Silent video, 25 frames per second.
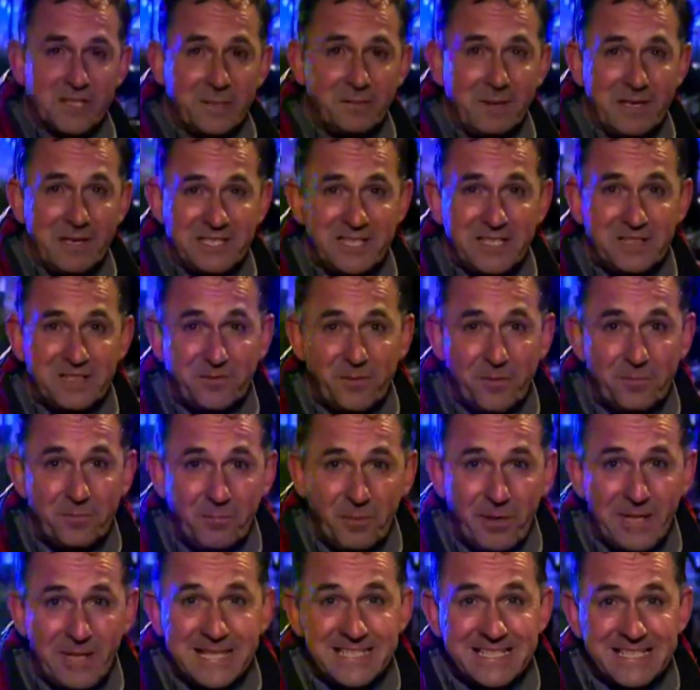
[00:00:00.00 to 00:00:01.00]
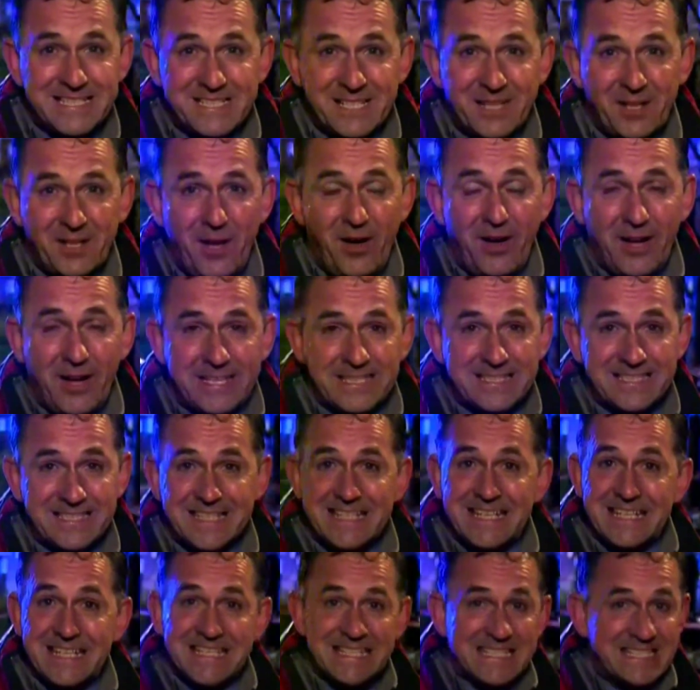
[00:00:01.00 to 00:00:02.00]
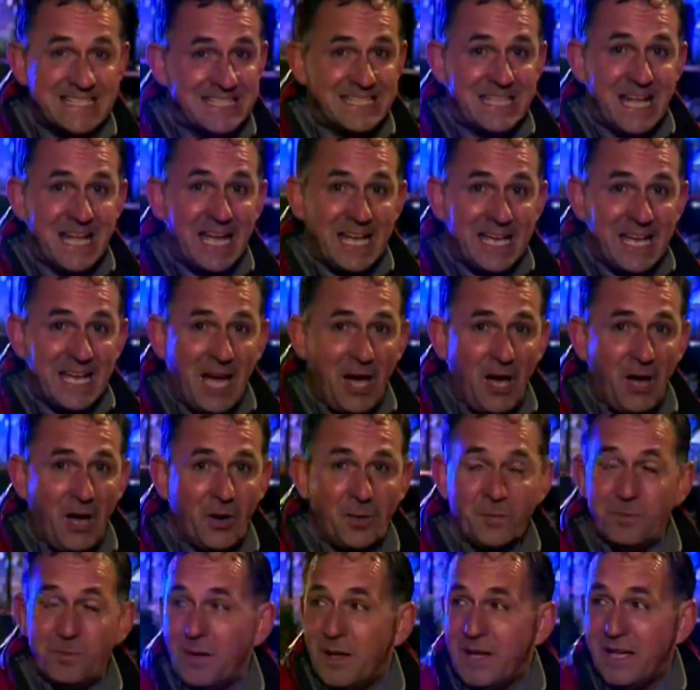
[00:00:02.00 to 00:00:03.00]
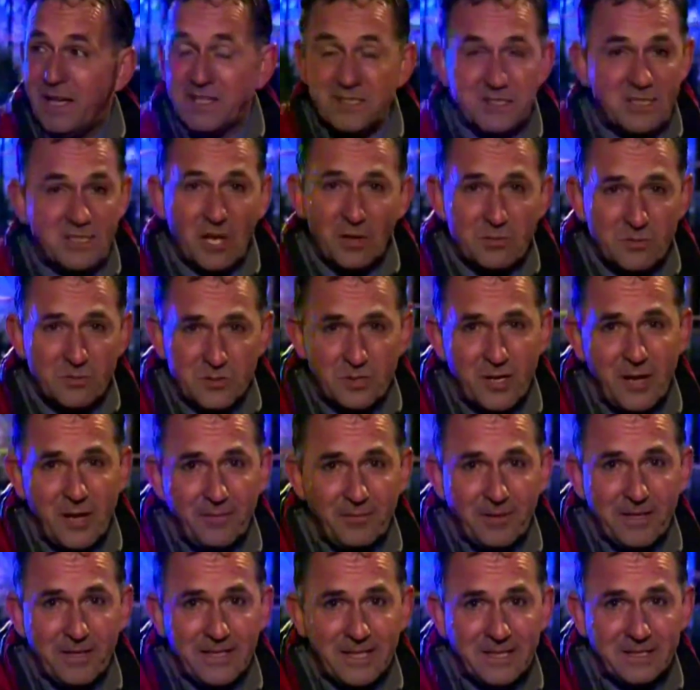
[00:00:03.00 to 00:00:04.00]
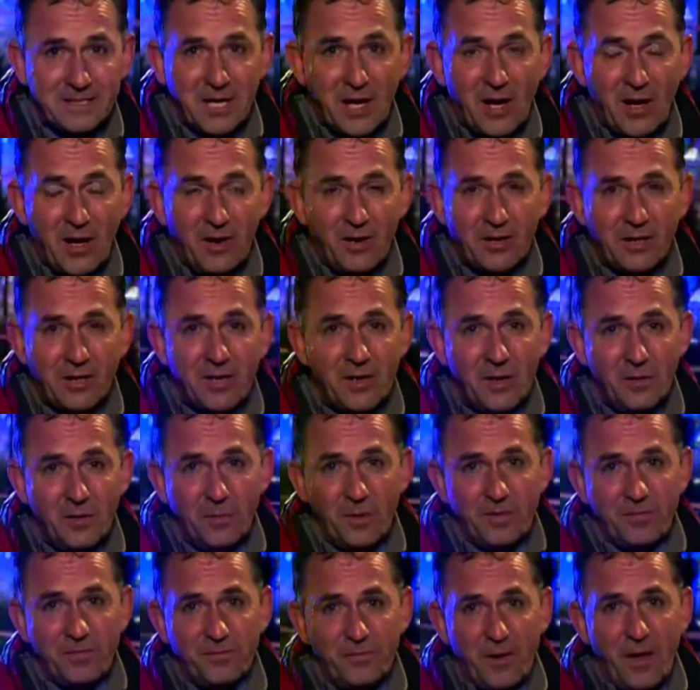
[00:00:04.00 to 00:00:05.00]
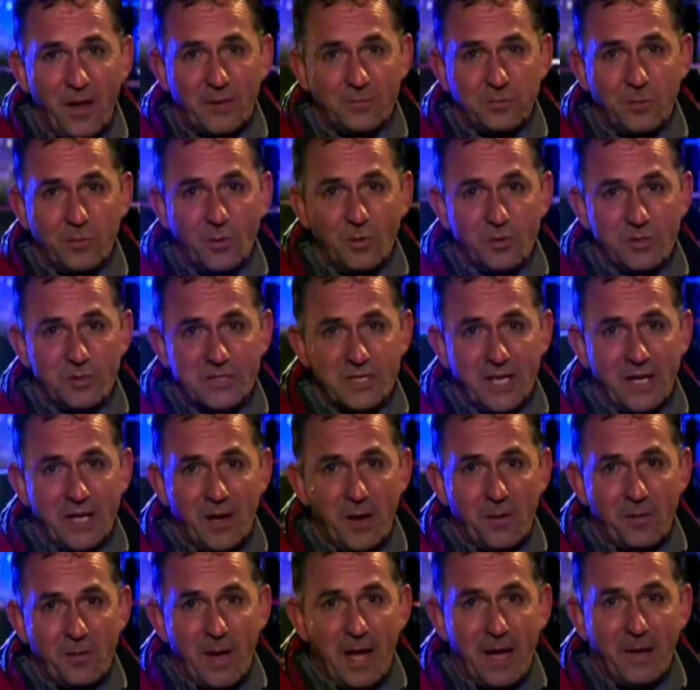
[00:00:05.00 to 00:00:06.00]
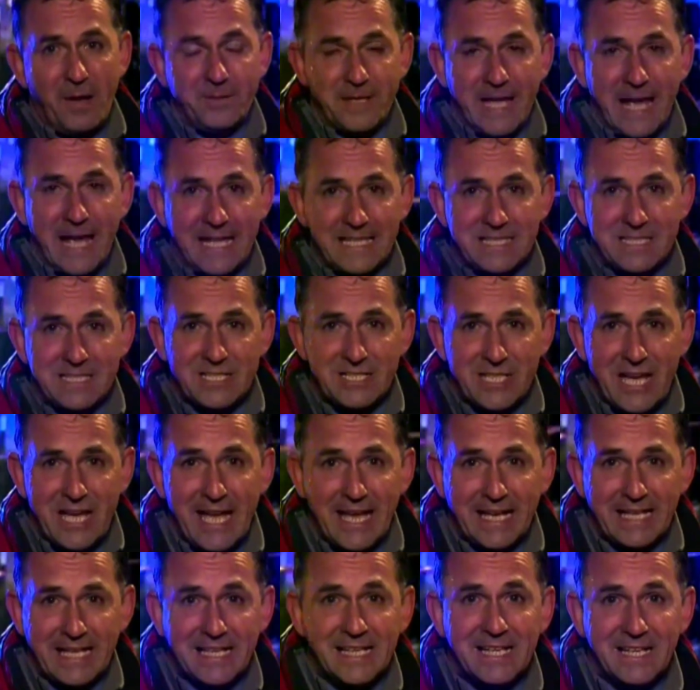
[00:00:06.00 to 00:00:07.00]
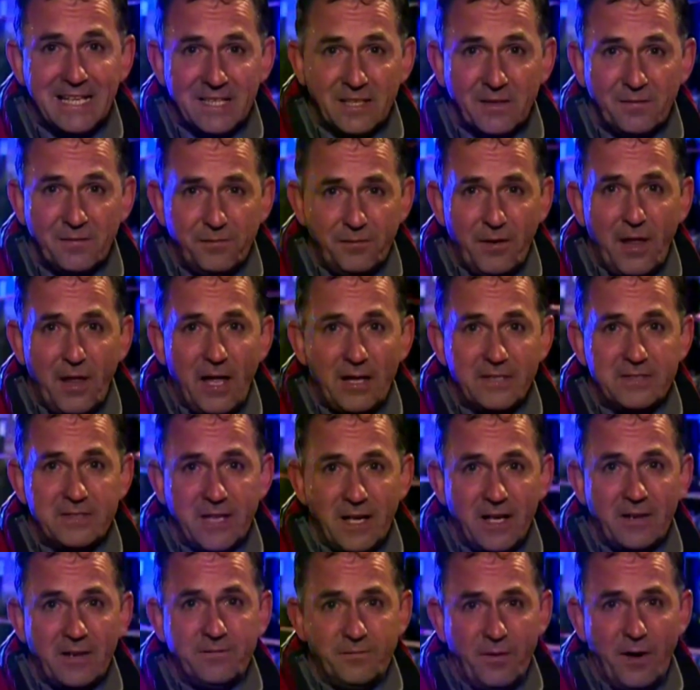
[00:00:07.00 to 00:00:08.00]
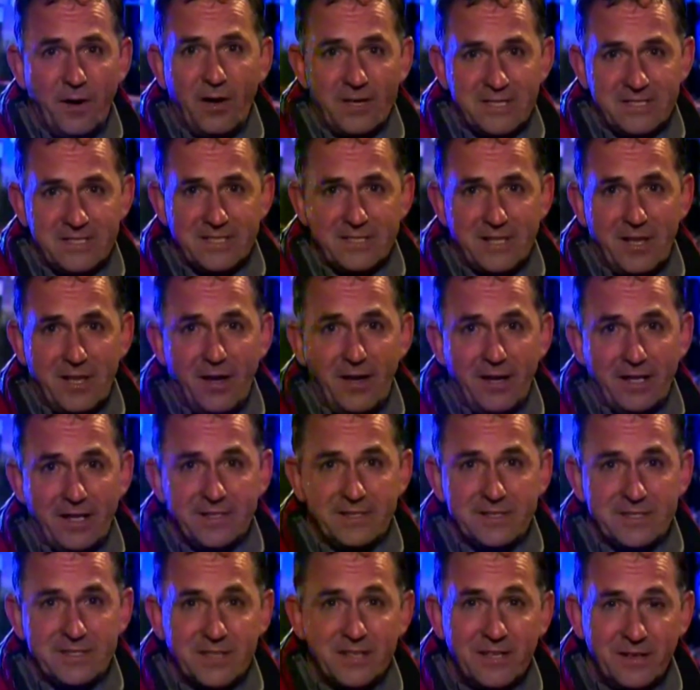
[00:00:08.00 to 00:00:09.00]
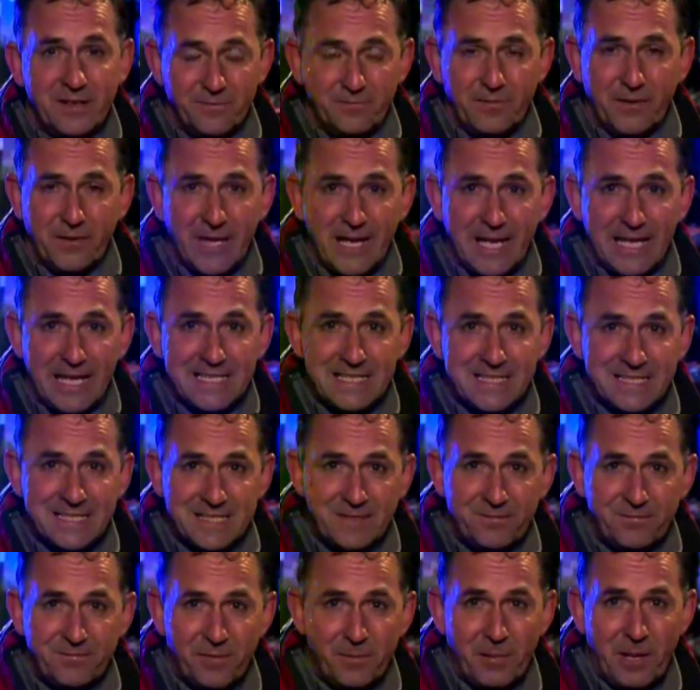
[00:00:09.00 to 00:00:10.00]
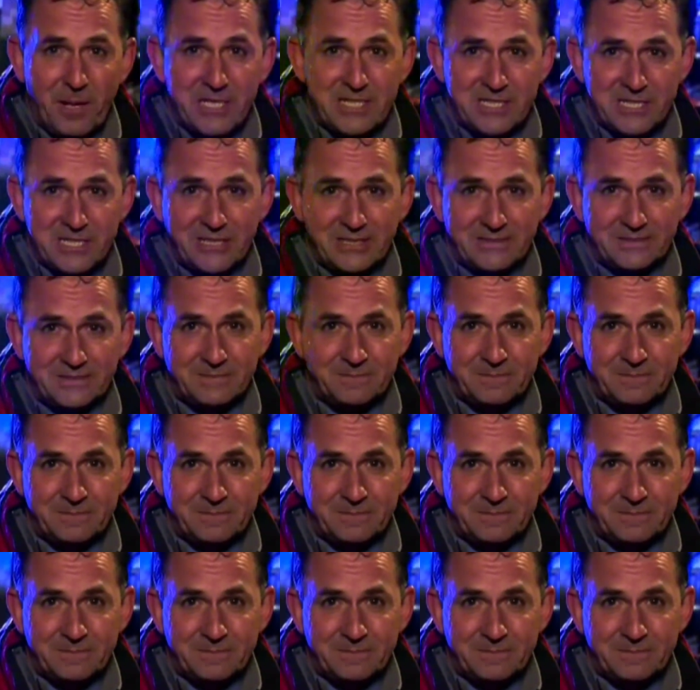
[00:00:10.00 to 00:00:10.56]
The message from police tonight, stay home, don't travel in the dark with flood water around, and check the flood advice lines for the latest information.